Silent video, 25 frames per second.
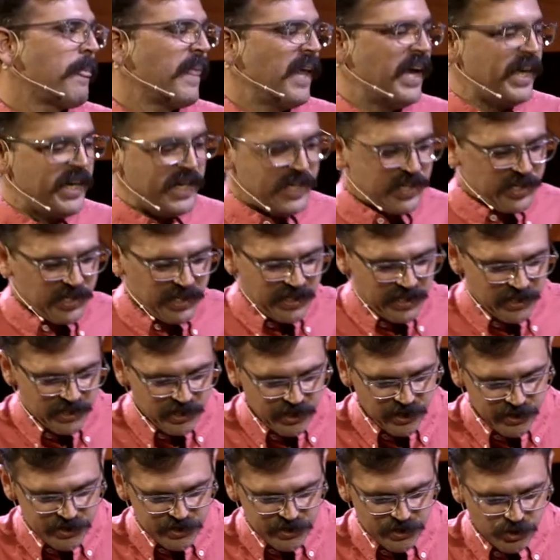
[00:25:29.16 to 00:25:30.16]
and he, he
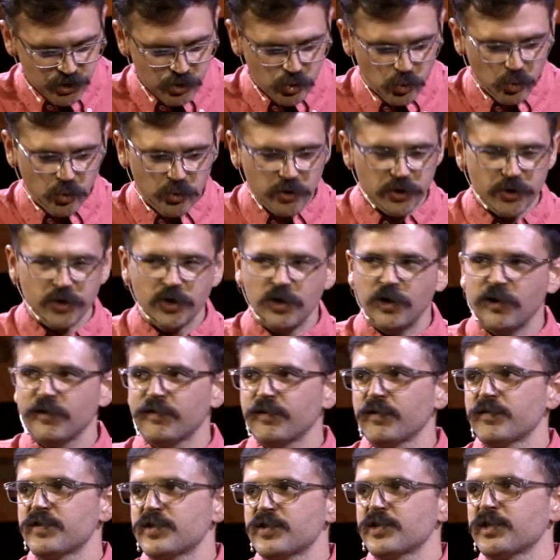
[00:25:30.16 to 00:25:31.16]
cuts a corner
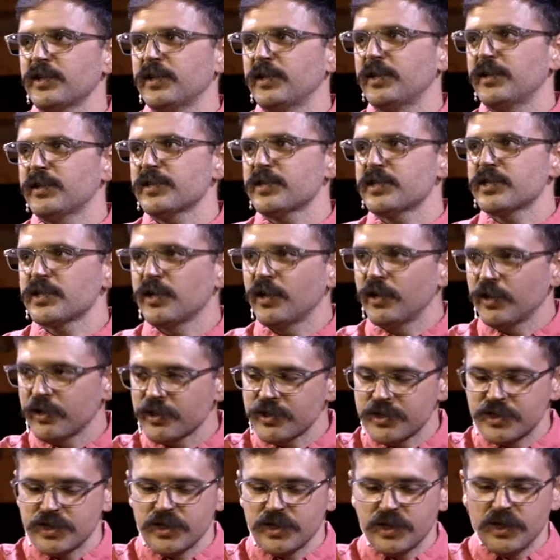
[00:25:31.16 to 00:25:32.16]
off of Saul,
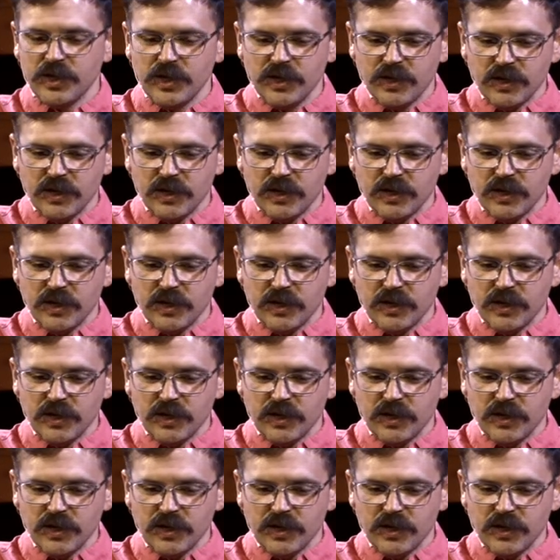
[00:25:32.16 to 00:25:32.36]
Saul's